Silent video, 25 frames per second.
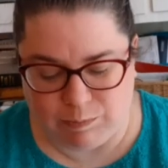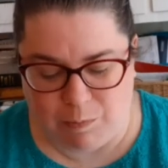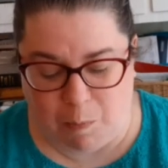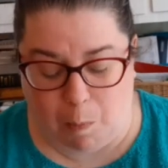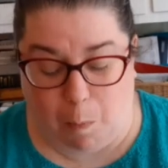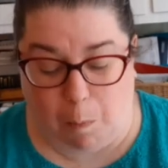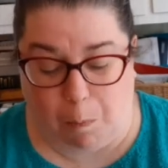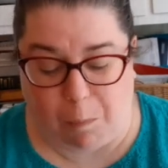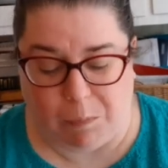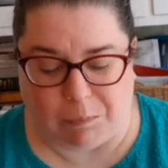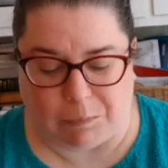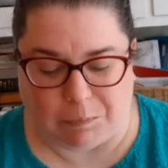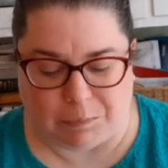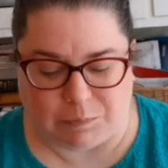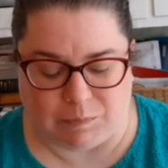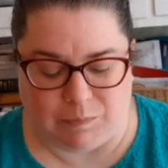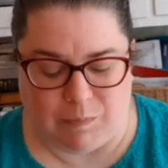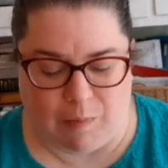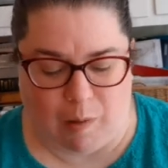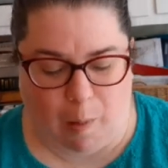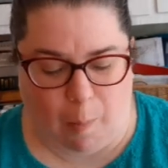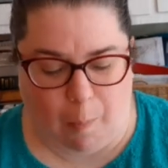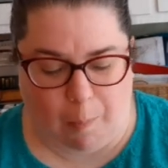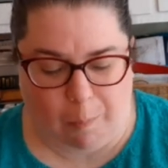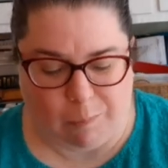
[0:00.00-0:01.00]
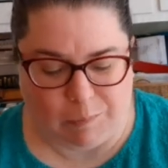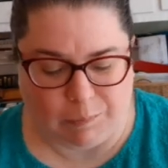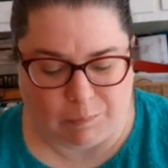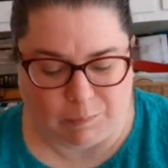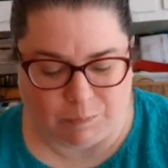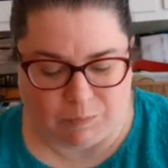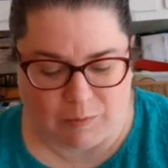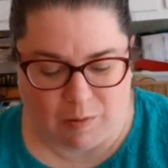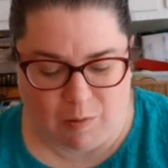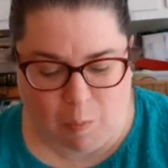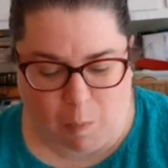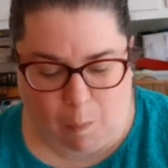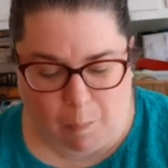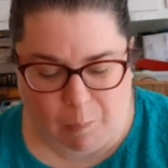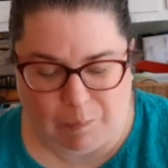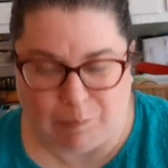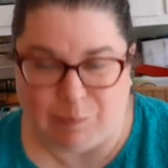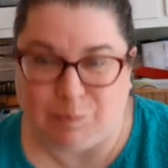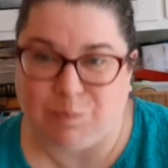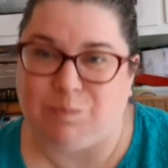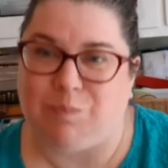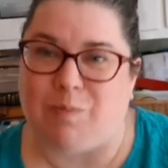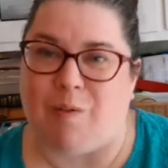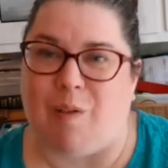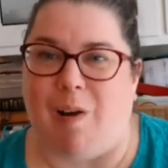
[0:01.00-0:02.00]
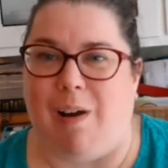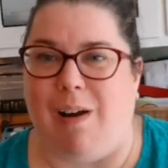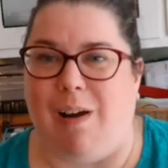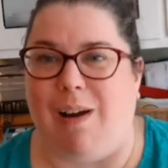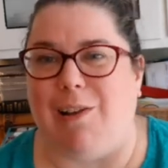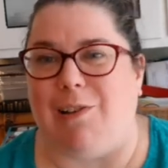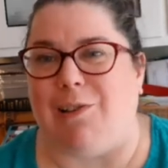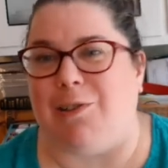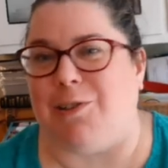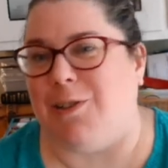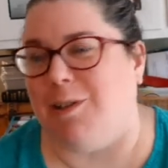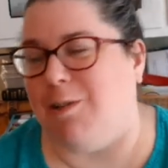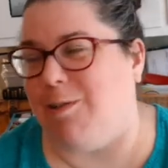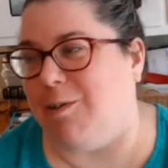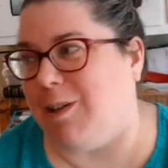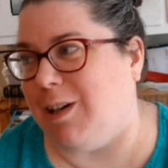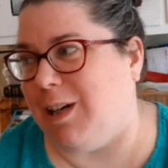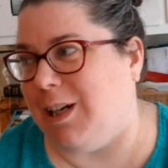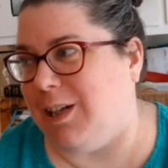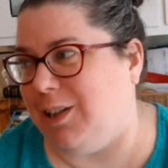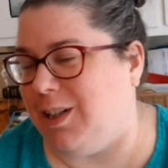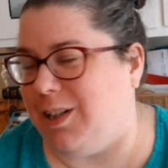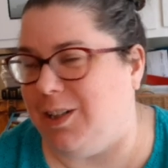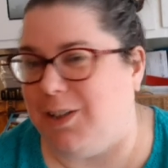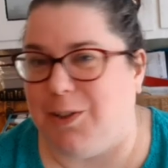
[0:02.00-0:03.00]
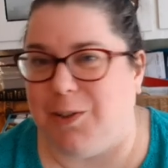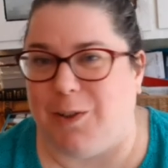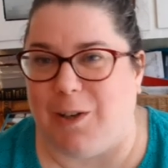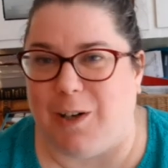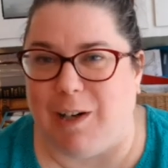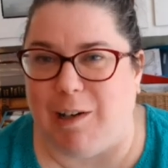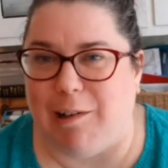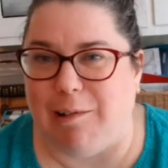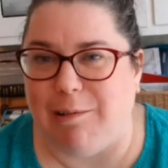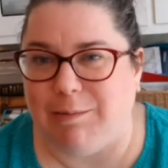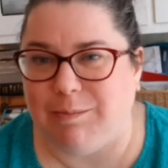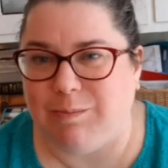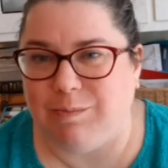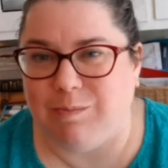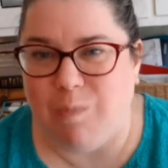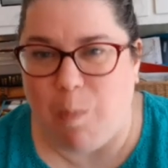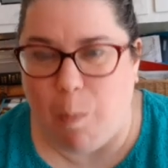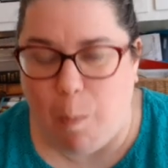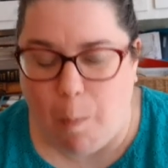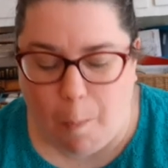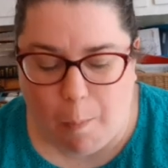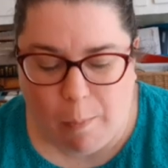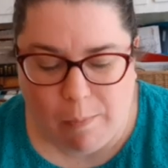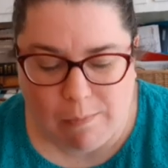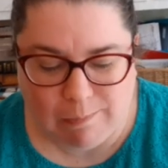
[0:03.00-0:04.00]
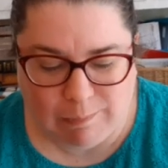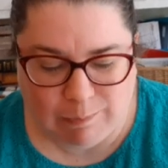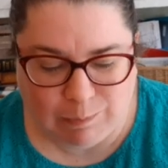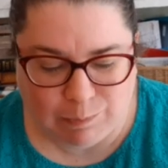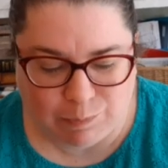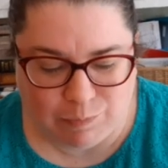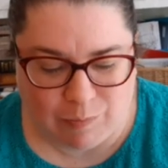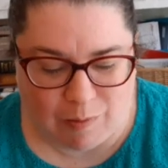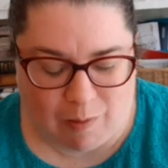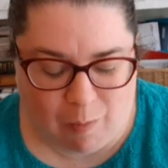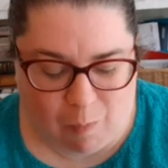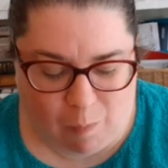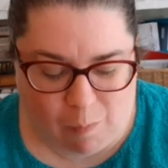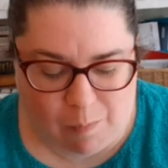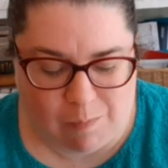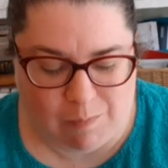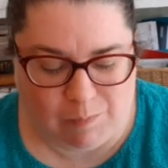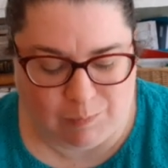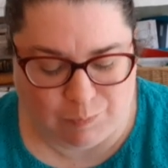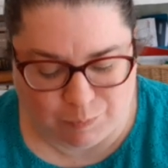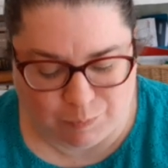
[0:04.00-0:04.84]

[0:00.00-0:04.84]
Mm. That is so good on the grill. Mm.